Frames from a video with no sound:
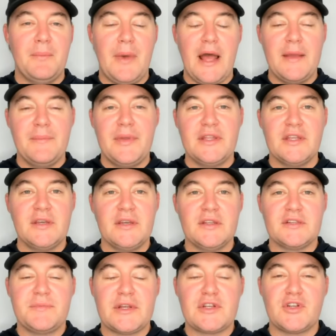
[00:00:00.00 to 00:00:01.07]
in my opinion,
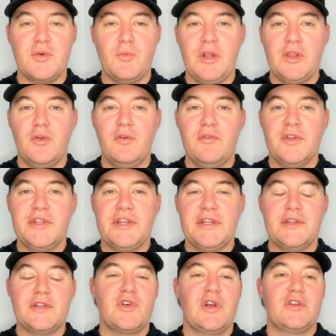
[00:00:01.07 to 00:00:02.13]
especially what Louisville
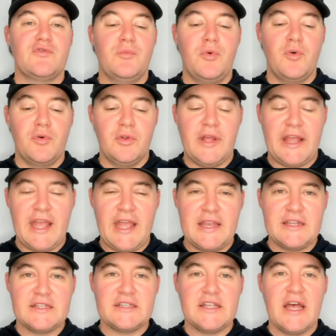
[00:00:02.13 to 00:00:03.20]
did in the transfer portal, like
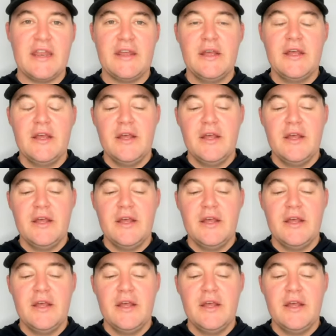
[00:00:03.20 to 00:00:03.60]
Andy said.